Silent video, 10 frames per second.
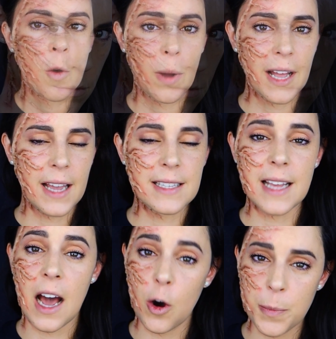Well guys,
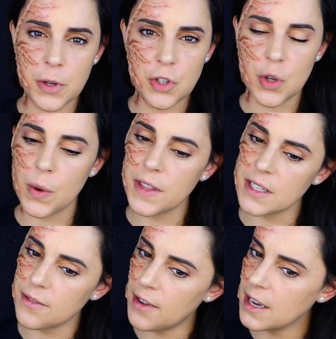I hope you enjoy
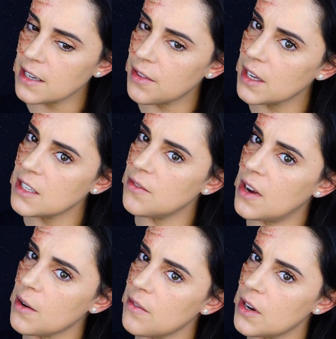this effect. I think it's
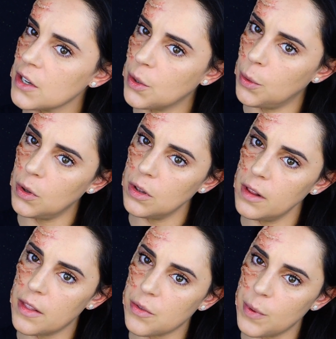very, very cool.
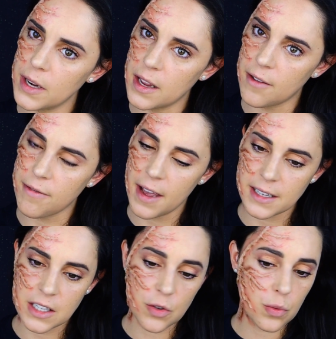The 3D
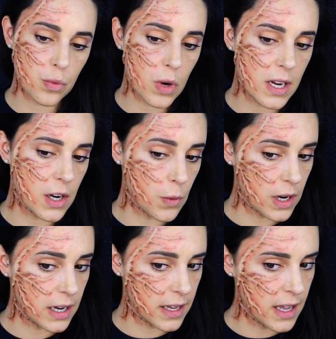effect, it
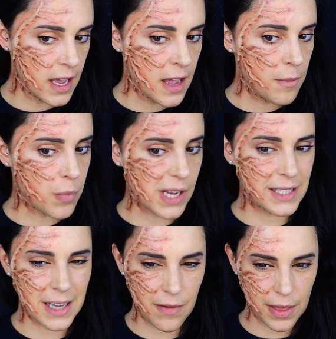really
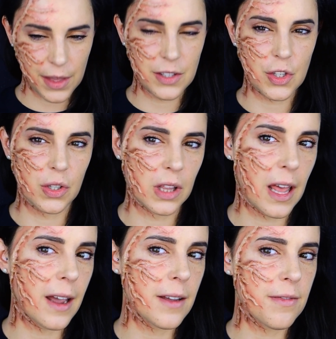brings everything to
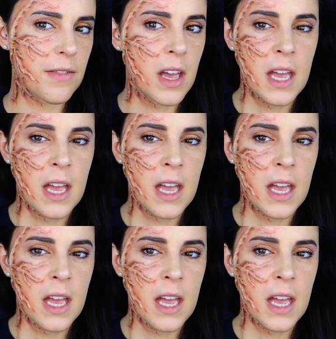life.